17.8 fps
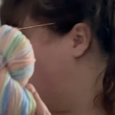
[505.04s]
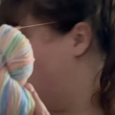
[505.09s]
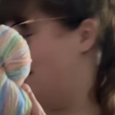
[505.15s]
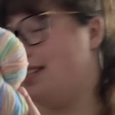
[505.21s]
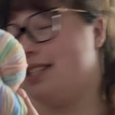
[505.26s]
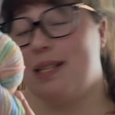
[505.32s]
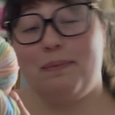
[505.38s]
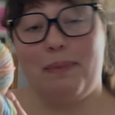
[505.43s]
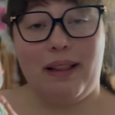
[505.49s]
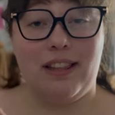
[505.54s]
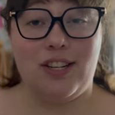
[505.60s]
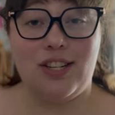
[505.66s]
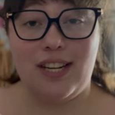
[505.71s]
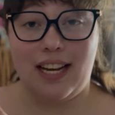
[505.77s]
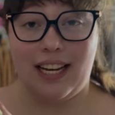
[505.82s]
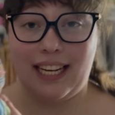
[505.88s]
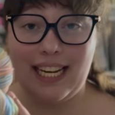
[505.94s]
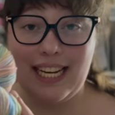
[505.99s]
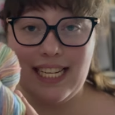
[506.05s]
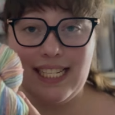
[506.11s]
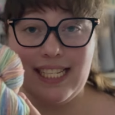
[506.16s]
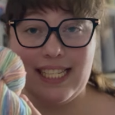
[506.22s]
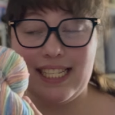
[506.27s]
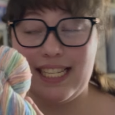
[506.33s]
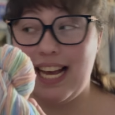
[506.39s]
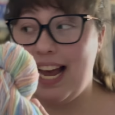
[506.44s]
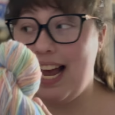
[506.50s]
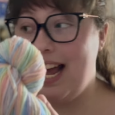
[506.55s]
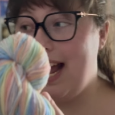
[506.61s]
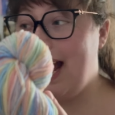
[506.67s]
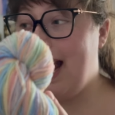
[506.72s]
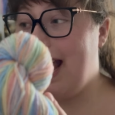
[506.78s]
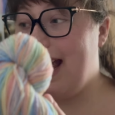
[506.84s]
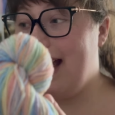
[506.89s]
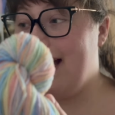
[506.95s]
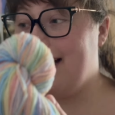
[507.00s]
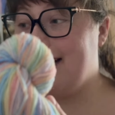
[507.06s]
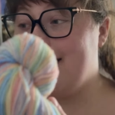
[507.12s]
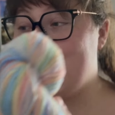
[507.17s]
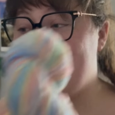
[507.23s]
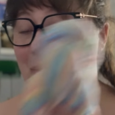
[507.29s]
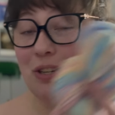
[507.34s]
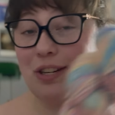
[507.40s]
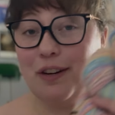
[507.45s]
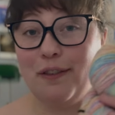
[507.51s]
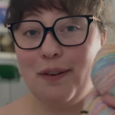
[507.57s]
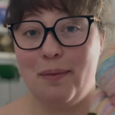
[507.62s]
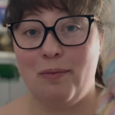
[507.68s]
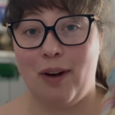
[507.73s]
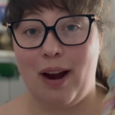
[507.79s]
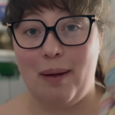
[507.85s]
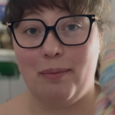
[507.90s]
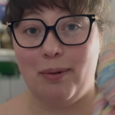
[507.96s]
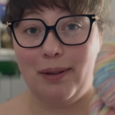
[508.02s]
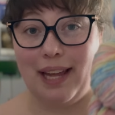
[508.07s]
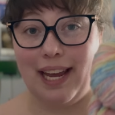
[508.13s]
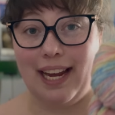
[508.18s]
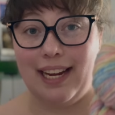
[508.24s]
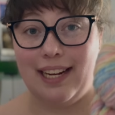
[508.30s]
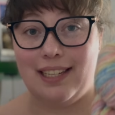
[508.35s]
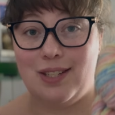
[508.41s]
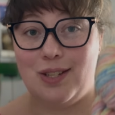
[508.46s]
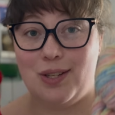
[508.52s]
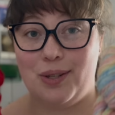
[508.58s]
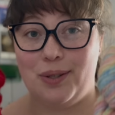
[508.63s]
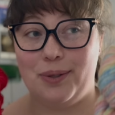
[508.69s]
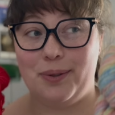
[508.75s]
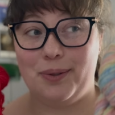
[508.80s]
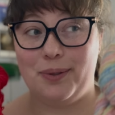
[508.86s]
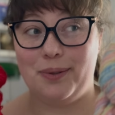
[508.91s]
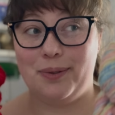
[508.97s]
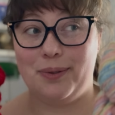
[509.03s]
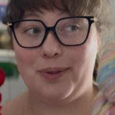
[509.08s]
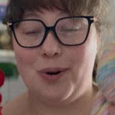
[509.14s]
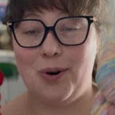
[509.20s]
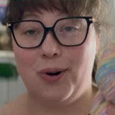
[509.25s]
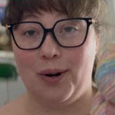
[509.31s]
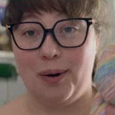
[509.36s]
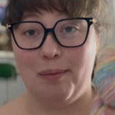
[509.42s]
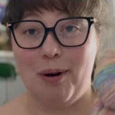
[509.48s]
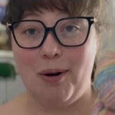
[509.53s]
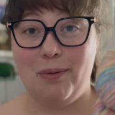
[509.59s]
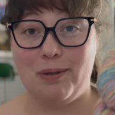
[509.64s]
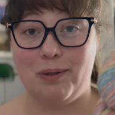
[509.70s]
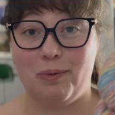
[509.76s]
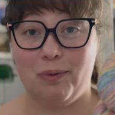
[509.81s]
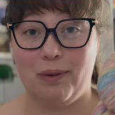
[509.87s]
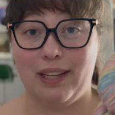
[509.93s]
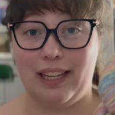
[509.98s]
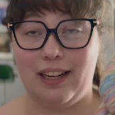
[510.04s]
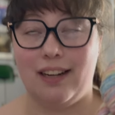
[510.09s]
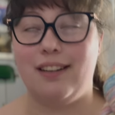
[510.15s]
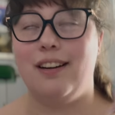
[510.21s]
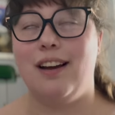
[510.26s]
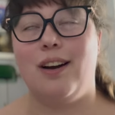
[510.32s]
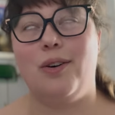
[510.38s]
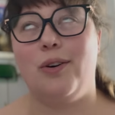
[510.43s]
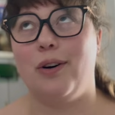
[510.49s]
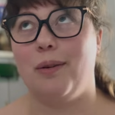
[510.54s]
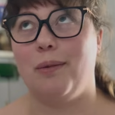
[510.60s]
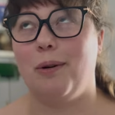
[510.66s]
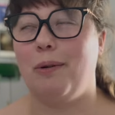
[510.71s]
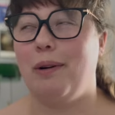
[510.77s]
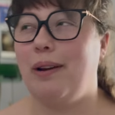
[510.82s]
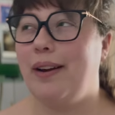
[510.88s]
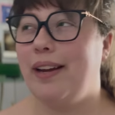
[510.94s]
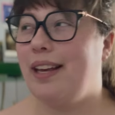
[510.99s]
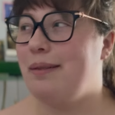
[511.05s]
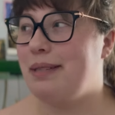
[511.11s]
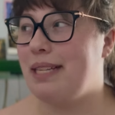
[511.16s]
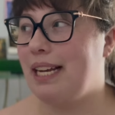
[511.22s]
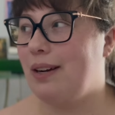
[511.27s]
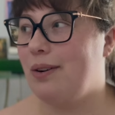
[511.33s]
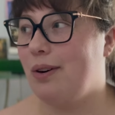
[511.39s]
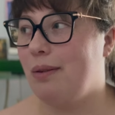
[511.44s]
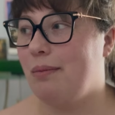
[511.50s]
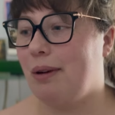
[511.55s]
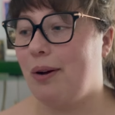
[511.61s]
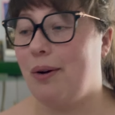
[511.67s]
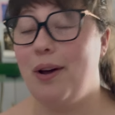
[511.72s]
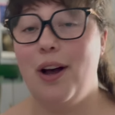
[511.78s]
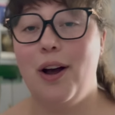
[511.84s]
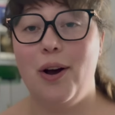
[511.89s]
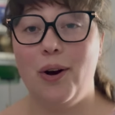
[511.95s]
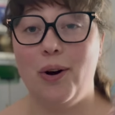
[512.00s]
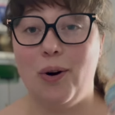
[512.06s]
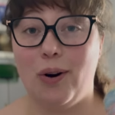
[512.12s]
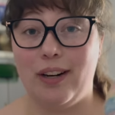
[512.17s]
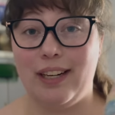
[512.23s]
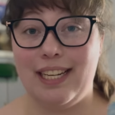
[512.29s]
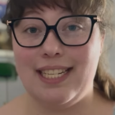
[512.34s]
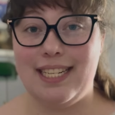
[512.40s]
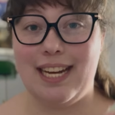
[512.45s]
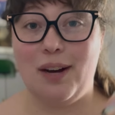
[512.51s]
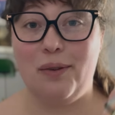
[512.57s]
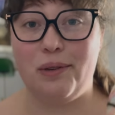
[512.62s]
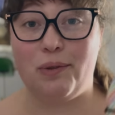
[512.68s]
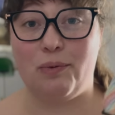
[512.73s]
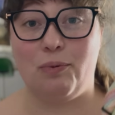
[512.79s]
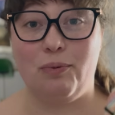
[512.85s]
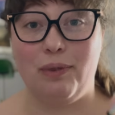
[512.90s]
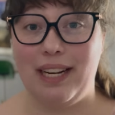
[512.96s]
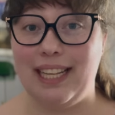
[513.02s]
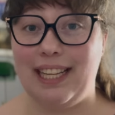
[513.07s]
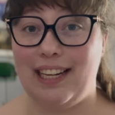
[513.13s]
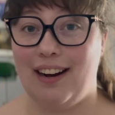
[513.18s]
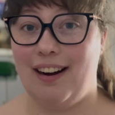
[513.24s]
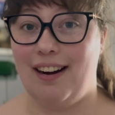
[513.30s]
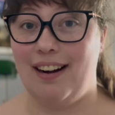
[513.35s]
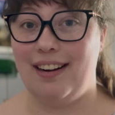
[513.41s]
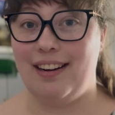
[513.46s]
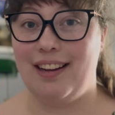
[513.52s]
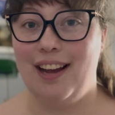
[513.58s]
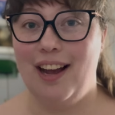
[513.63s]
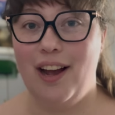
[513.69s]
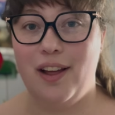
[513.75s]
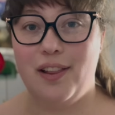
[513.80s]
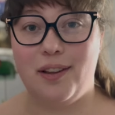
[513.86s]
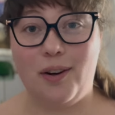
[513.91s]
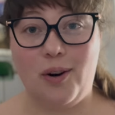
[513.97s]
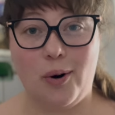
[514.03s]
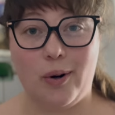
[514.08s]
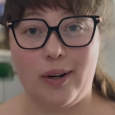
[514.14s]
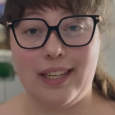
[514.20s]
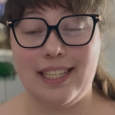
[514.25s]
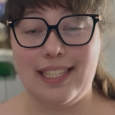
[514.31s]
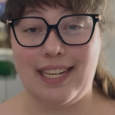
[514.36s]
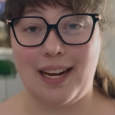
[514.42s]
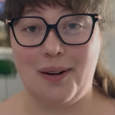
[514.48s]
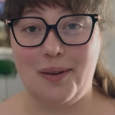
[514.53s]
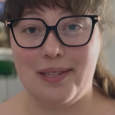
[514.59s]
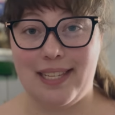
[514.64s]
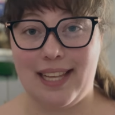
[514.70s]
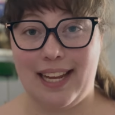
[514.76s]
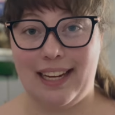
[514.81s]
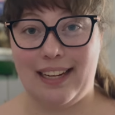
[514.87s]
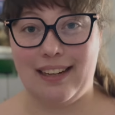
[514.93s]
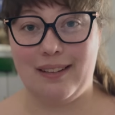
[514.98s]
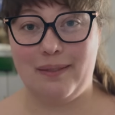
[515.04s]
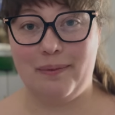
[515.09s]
the Cerise, and switching from Rambouillet to Cormo was really, not Cormo, why did I keep saying Cormo? Coriadale was really hard. The Coriadale was like